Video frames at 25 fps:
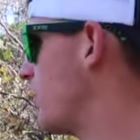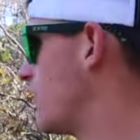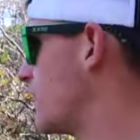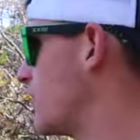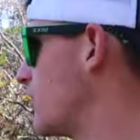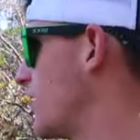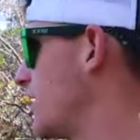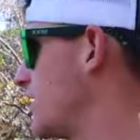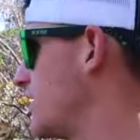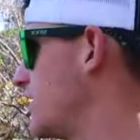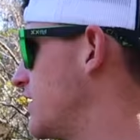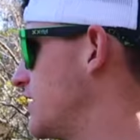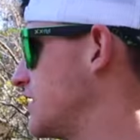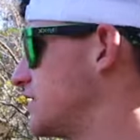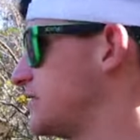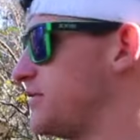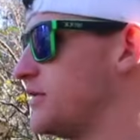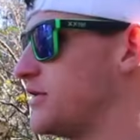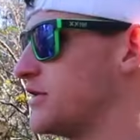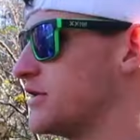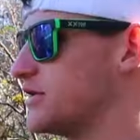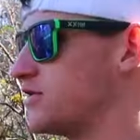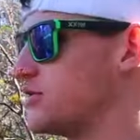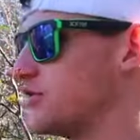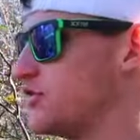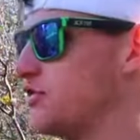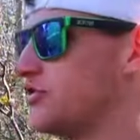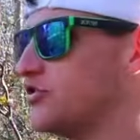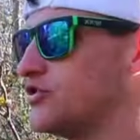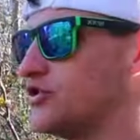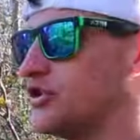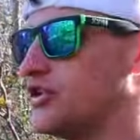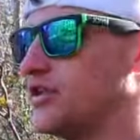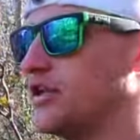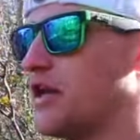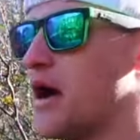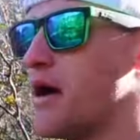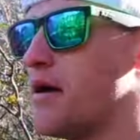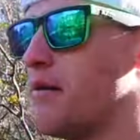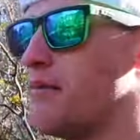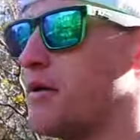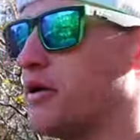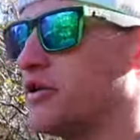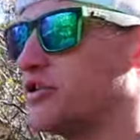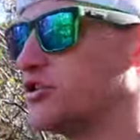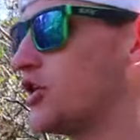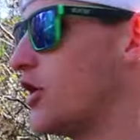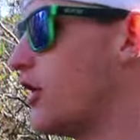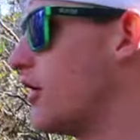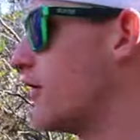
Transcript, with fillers: cover like this, because there's usually not much